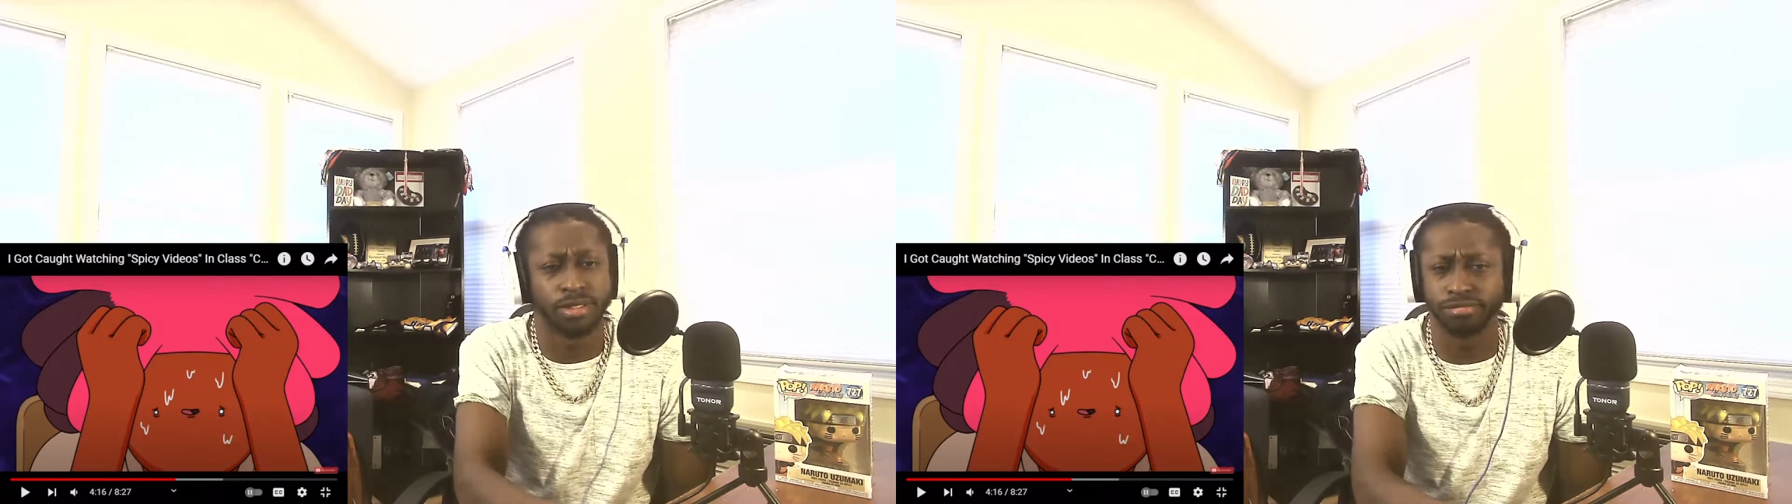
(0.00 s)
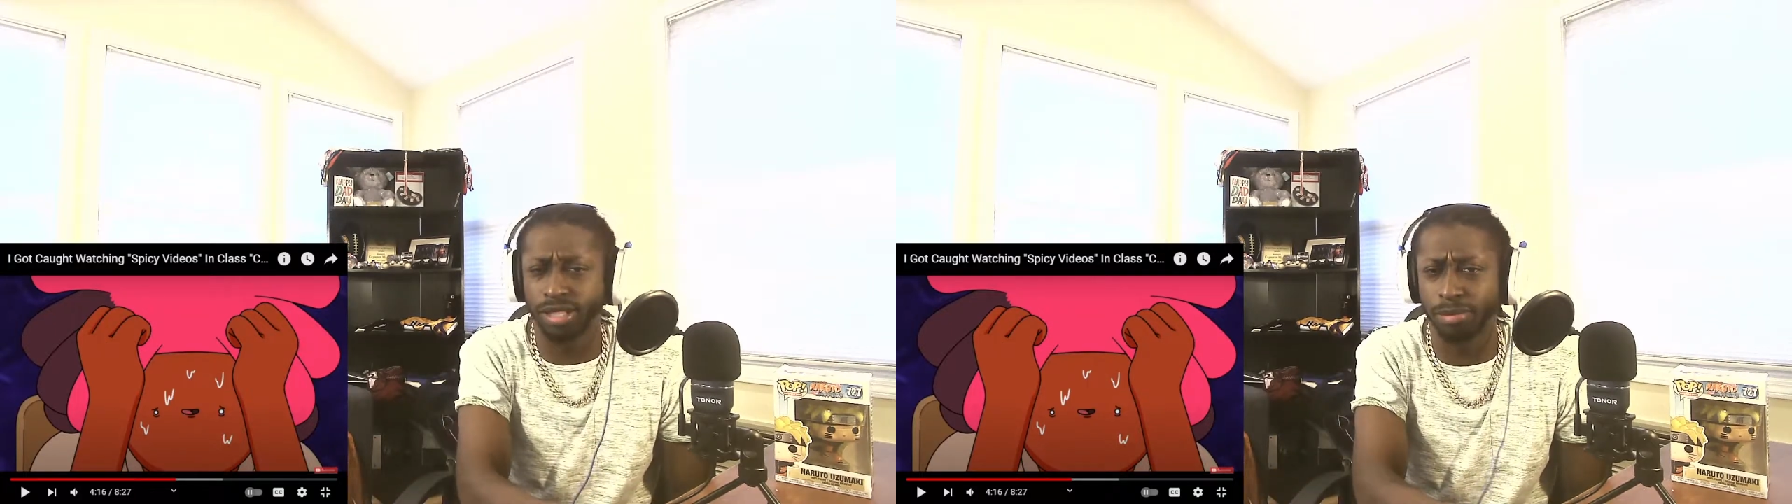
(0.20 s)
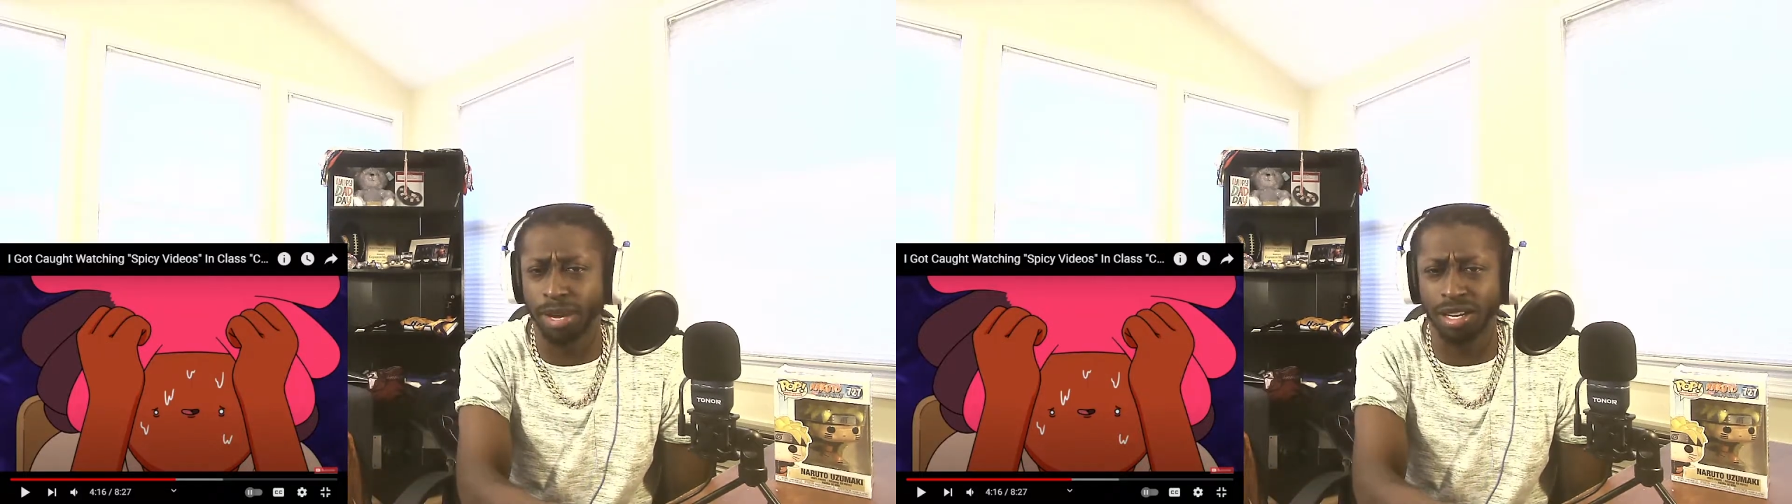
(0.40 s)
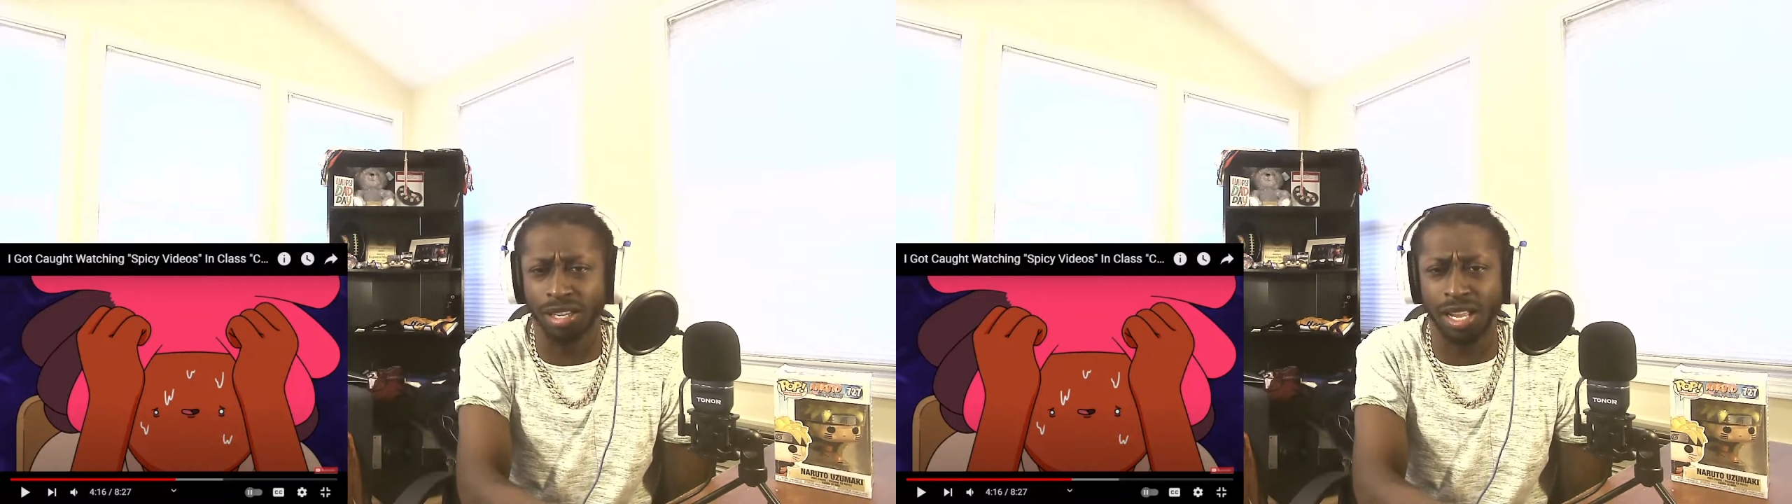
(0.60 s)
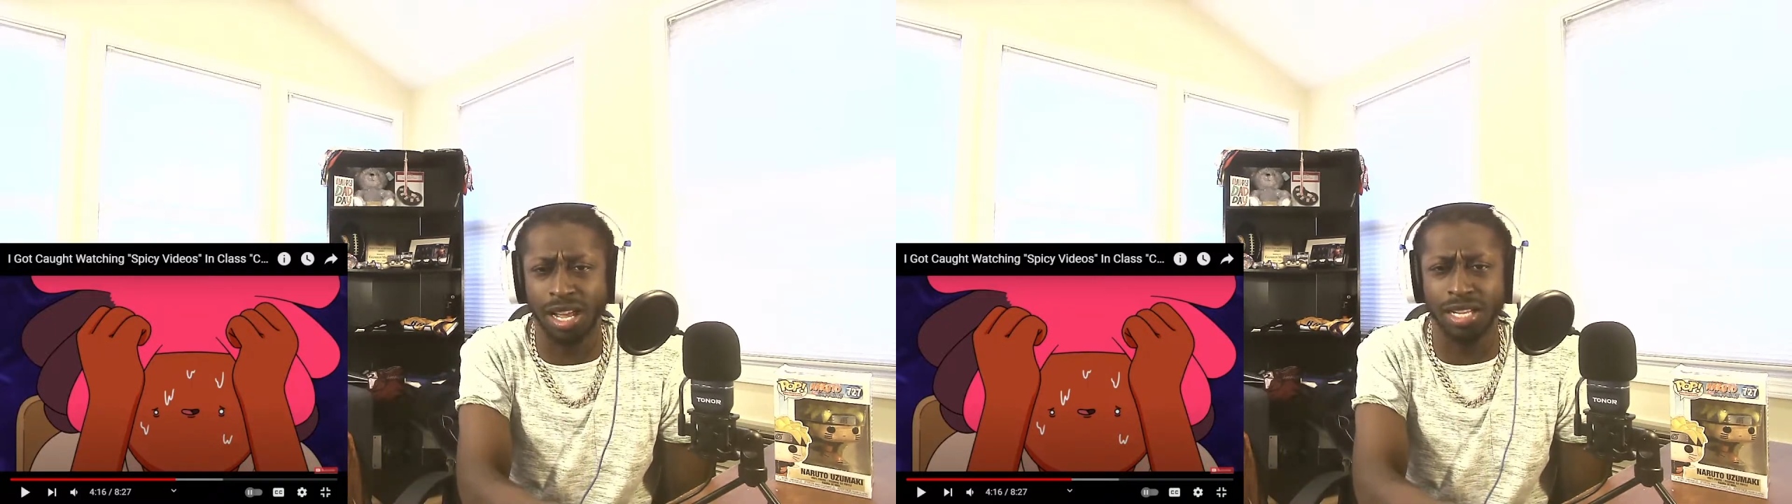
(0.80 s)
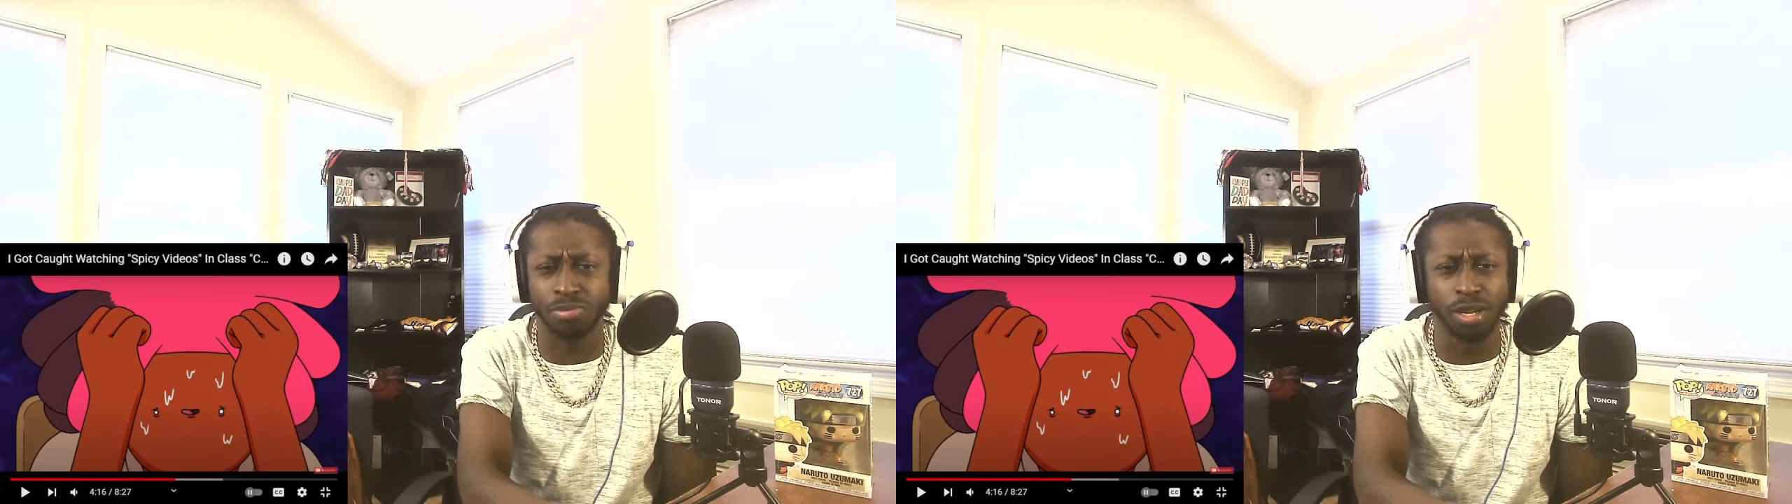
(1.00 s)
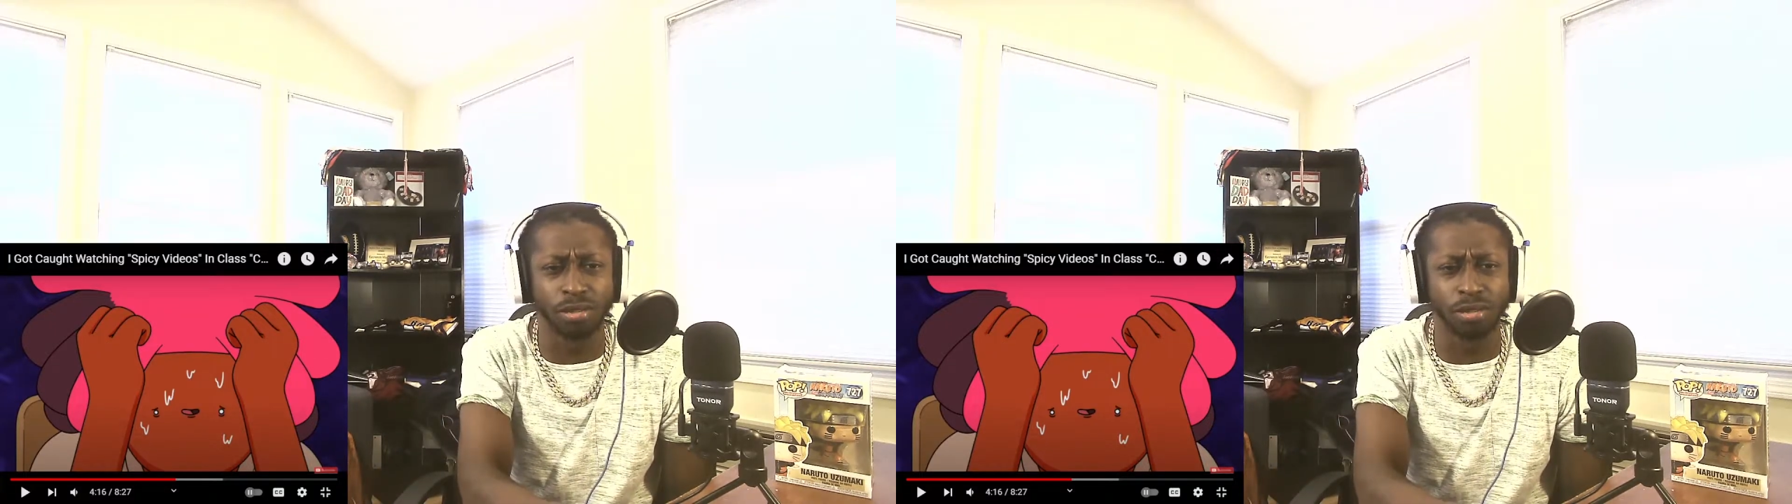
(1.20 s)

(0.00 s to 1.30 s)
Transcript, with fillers: Get back in class, bro. You